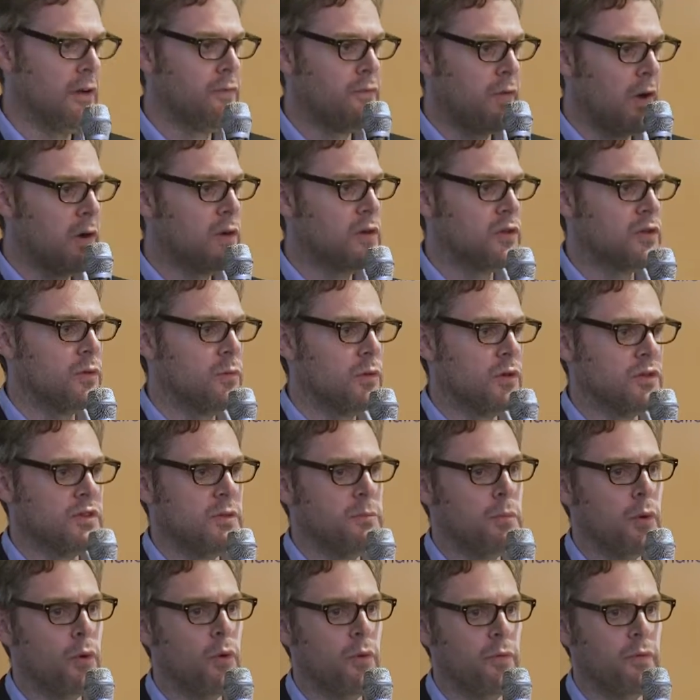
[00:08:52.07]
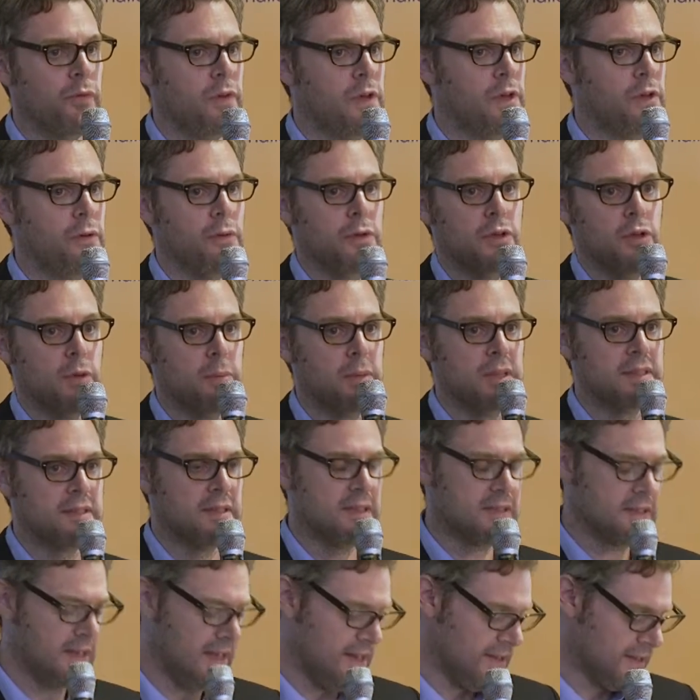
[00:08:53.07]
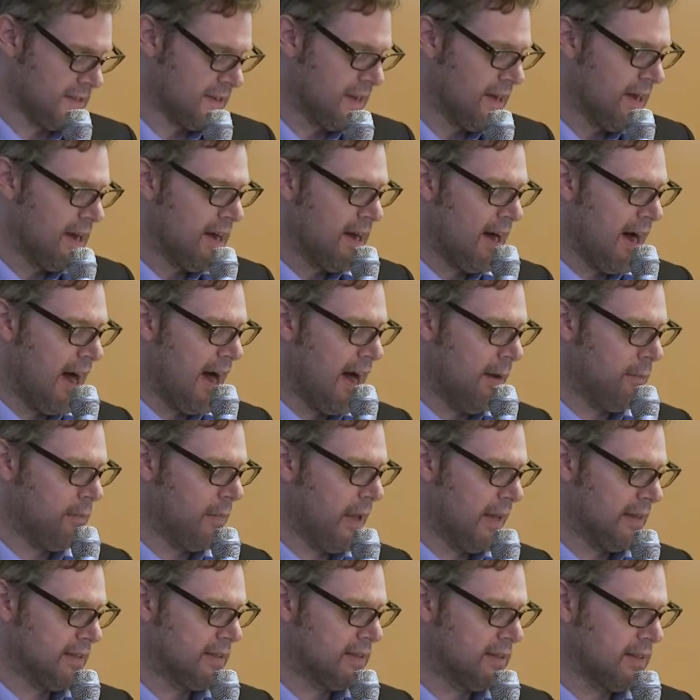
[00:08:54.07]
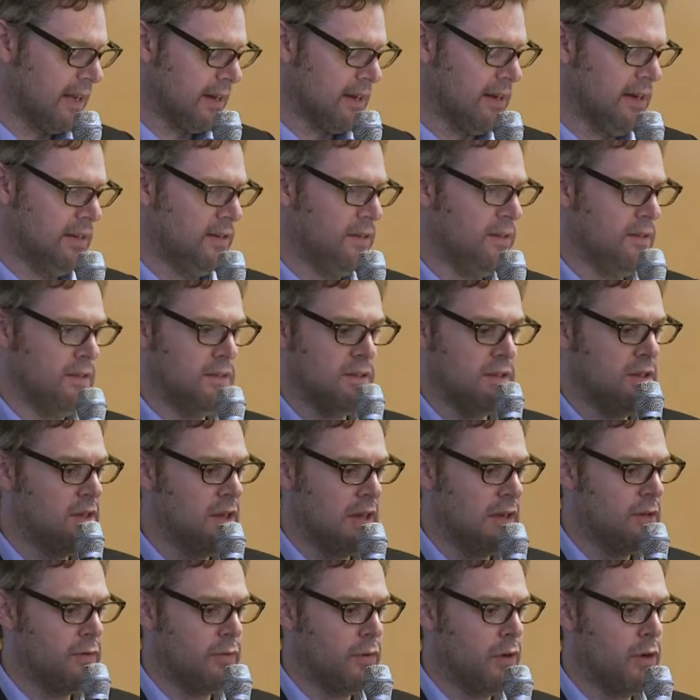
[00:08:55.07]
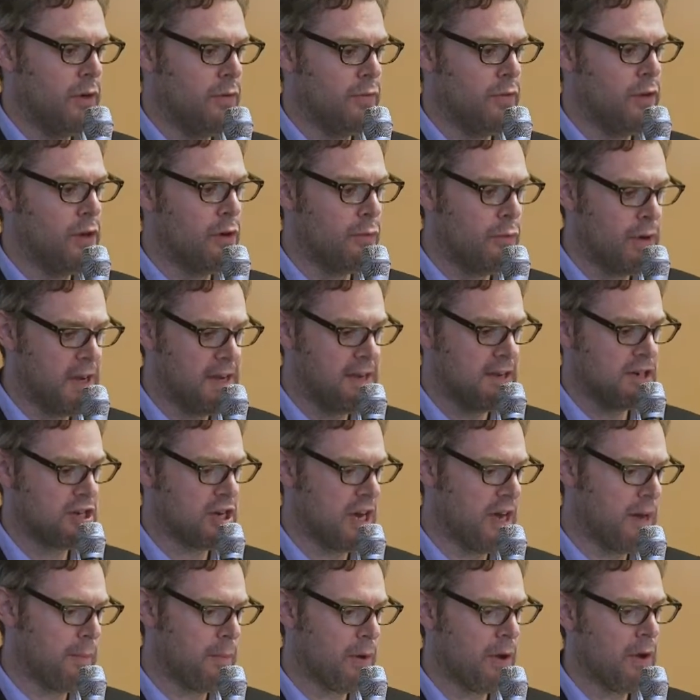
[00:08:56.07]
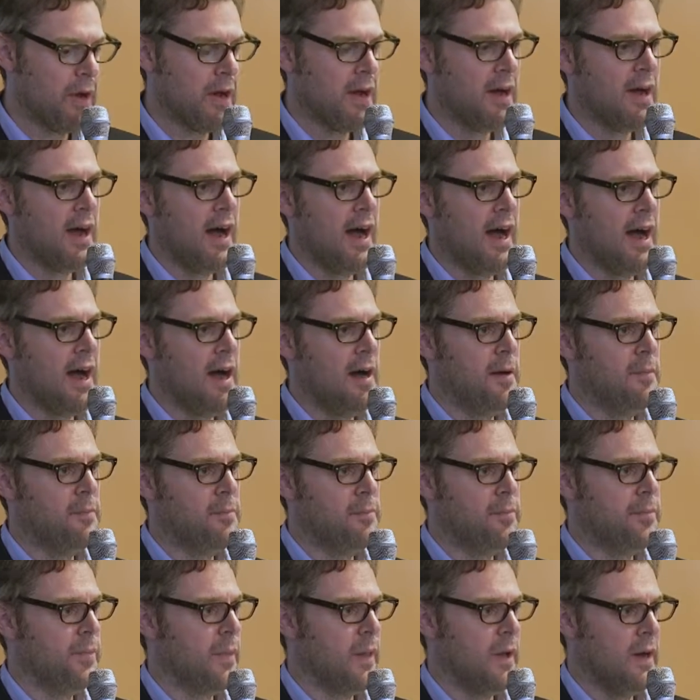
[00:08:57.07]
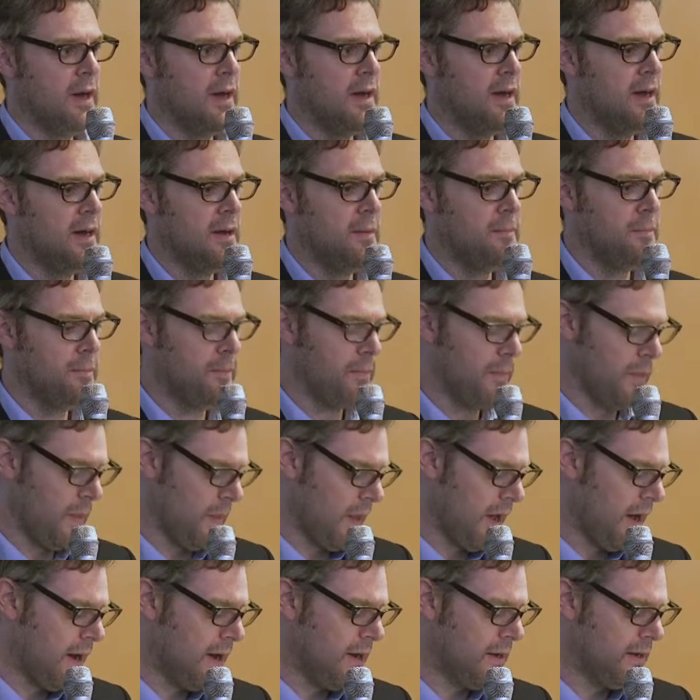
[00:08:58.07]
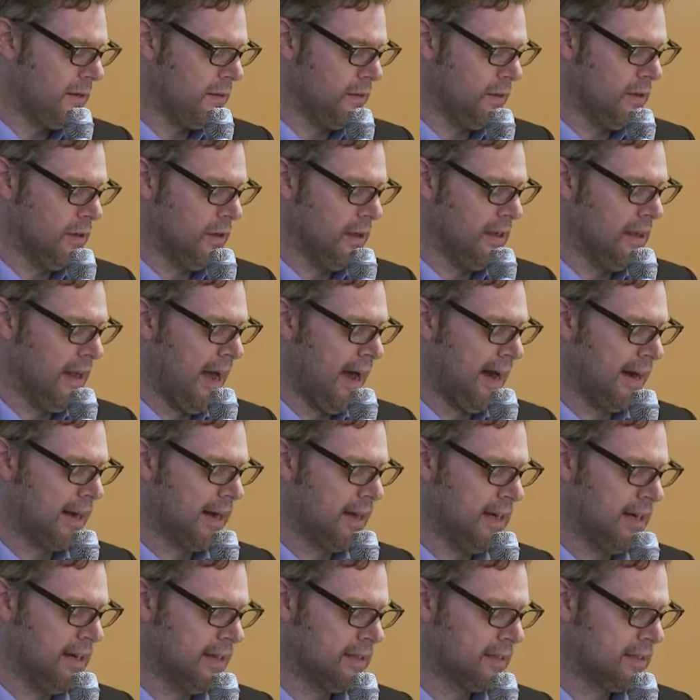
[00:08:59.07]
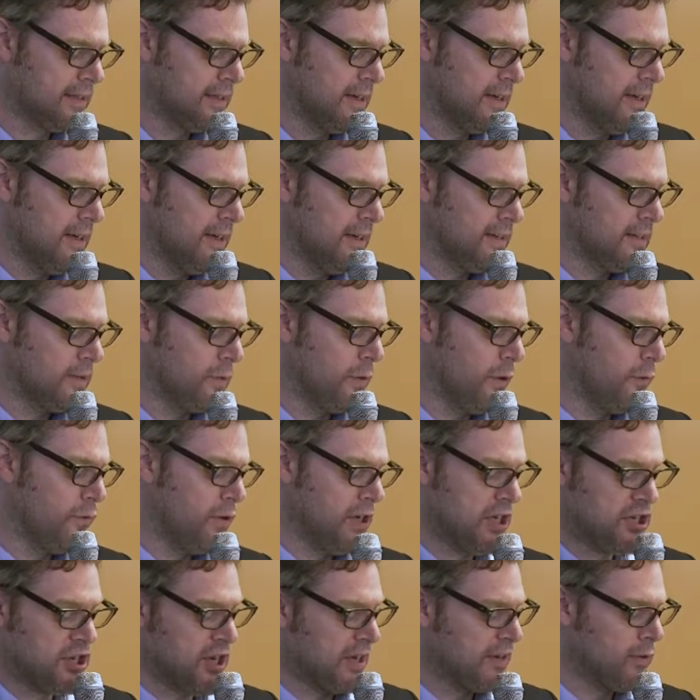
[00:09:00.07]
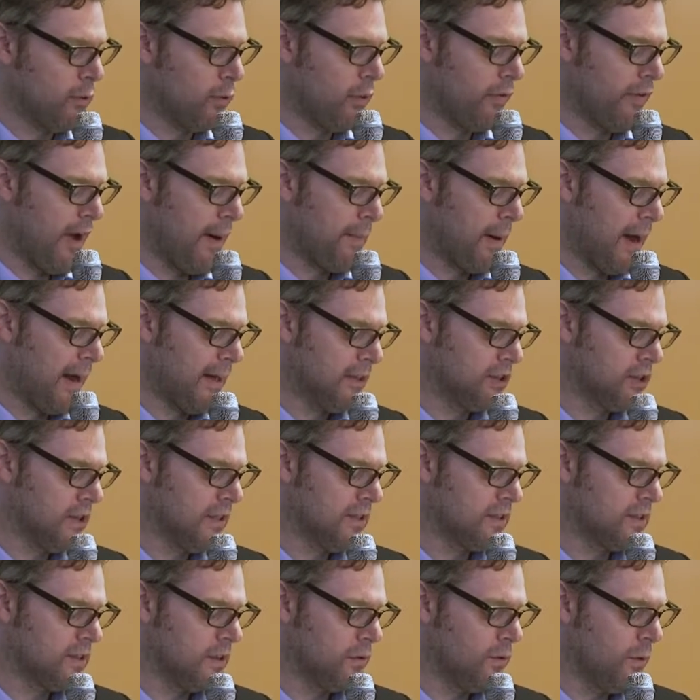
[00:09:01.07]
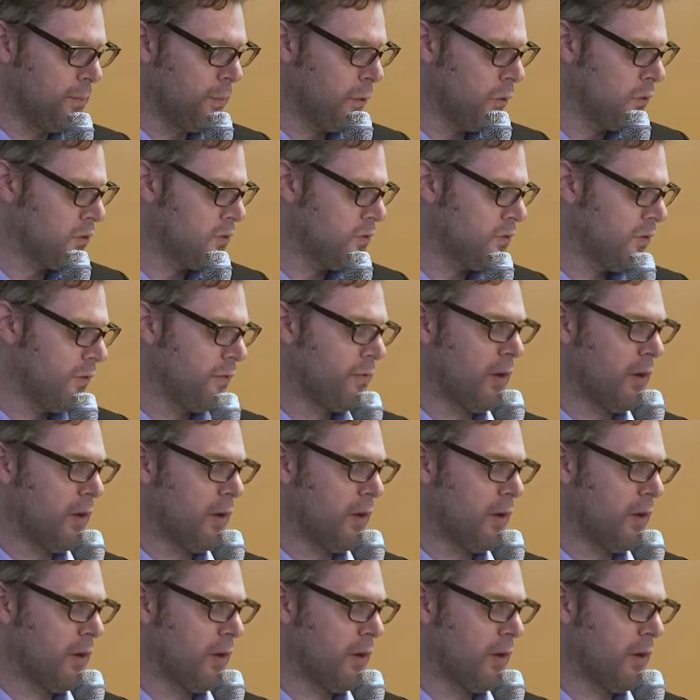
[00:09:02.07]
Focus on what's important for you and your businesses. That's exactly, and for your readership. In our case, so we rejigged all of our patches. So reporters were